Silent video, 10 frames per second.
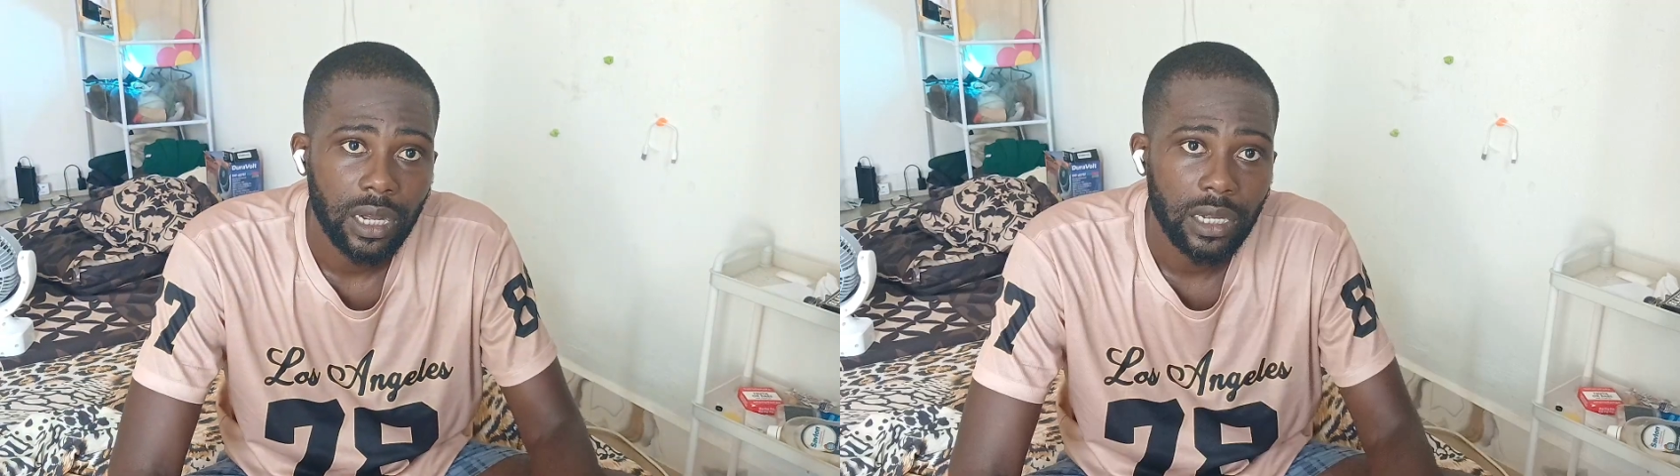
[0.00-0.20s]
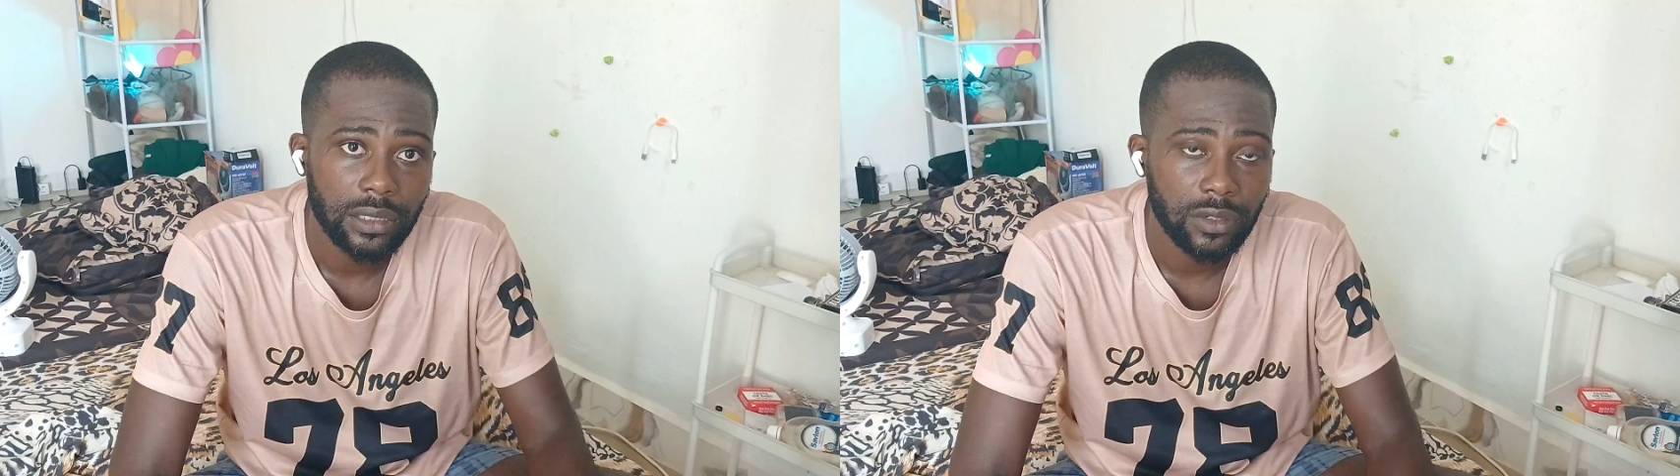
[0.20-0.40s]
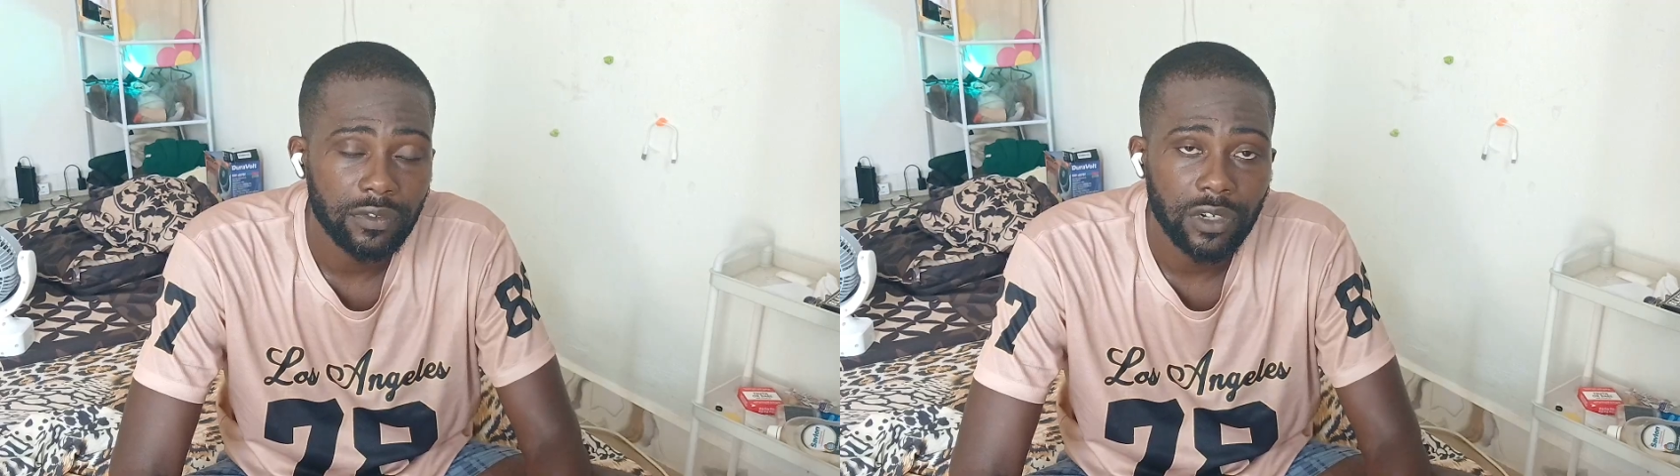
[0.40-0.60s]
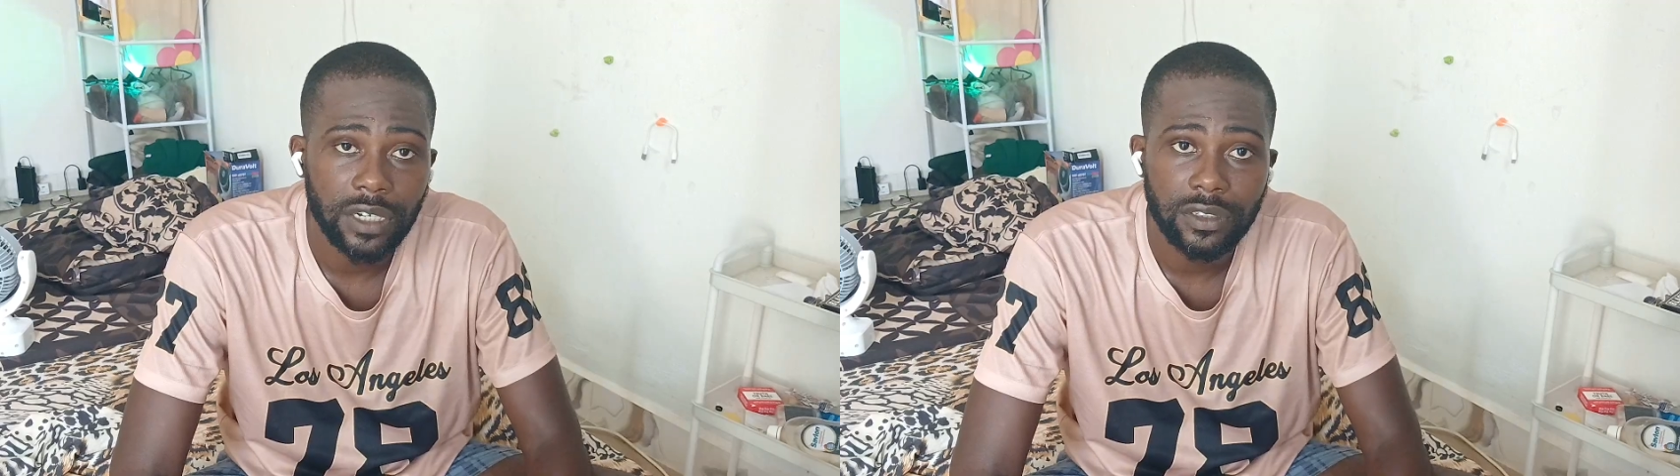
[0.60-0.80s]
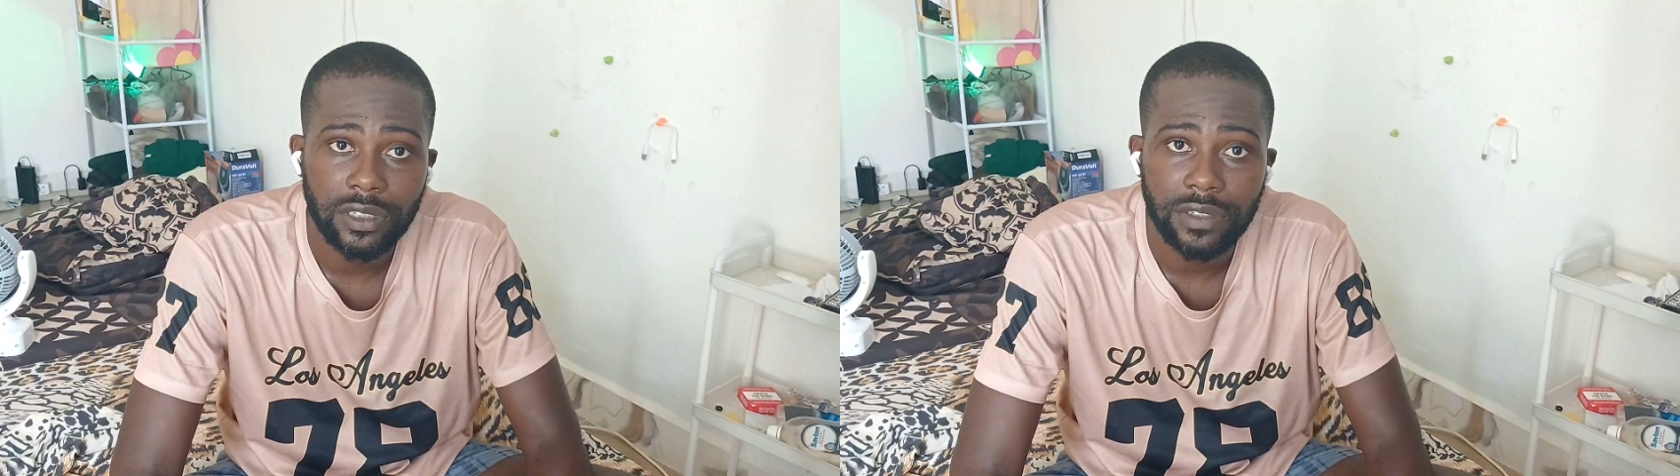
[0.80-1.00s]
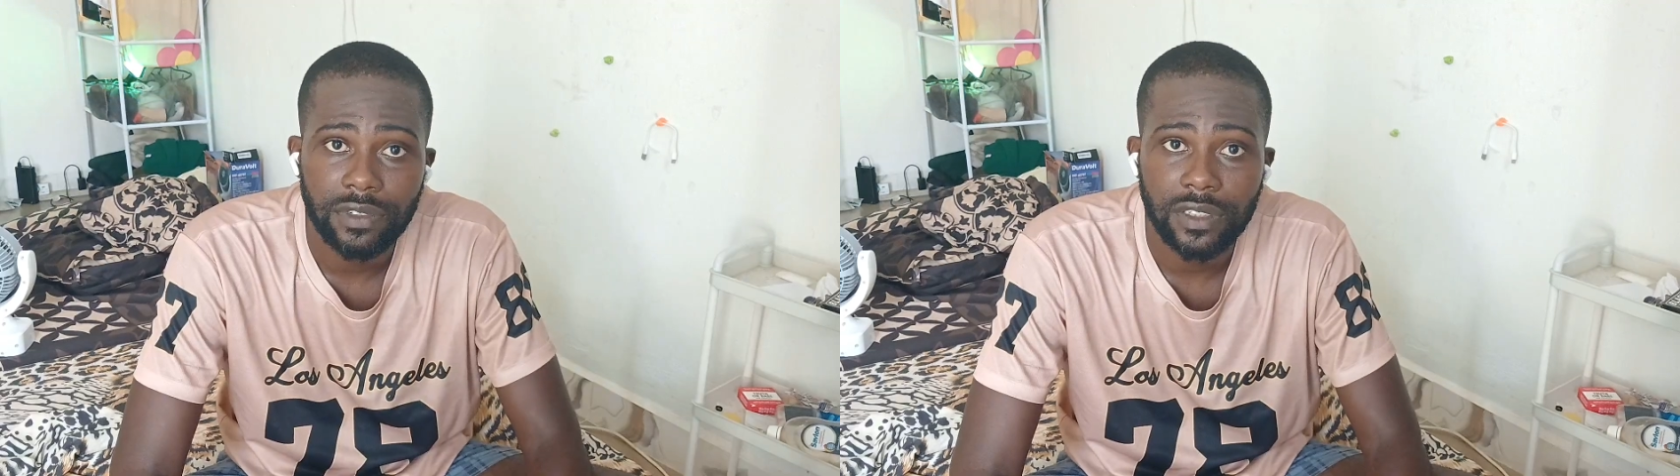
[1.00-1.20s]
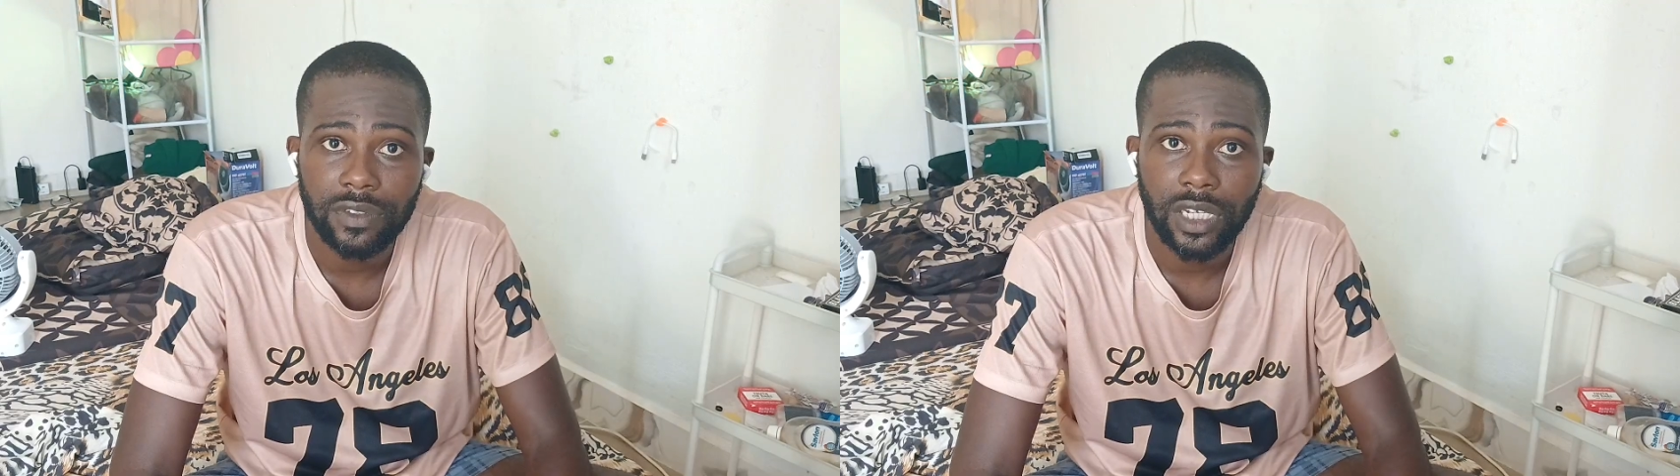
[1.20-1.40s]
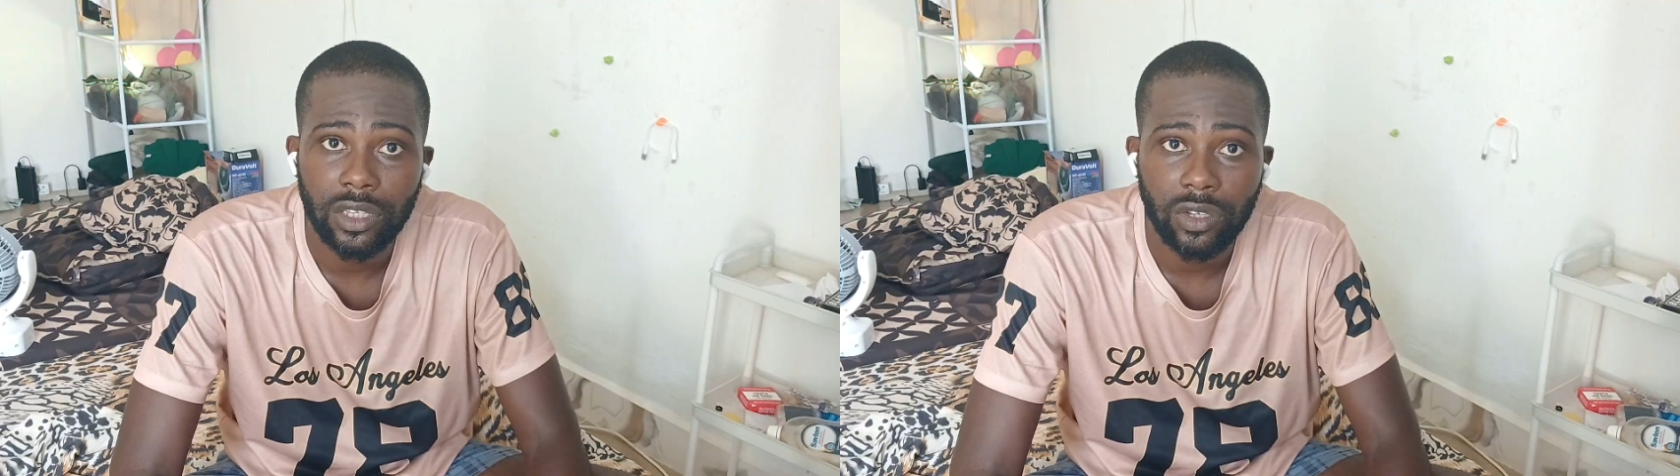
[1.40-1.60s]
and don't forget to give this
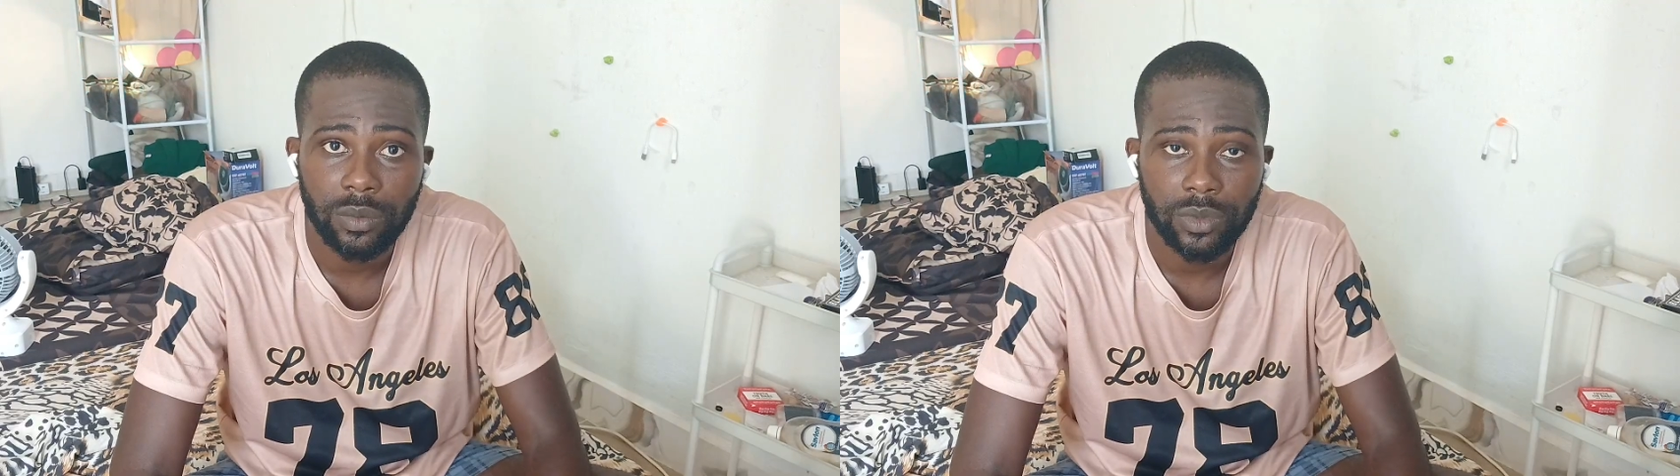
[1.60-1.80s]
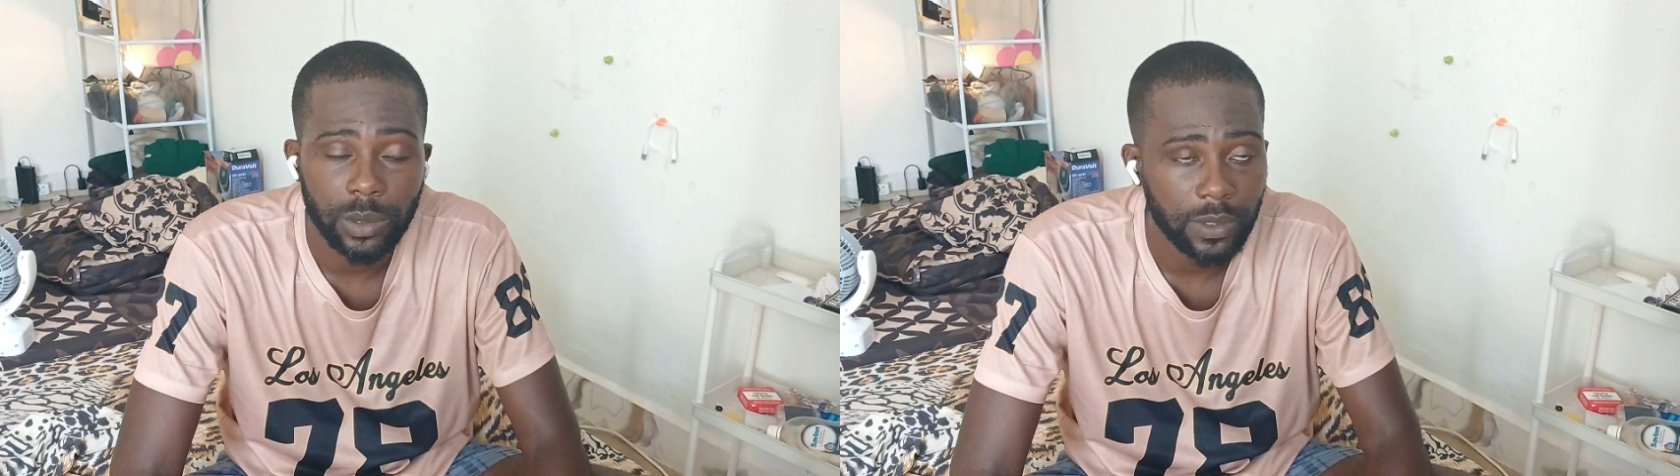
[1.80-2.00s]
video a thumbs up.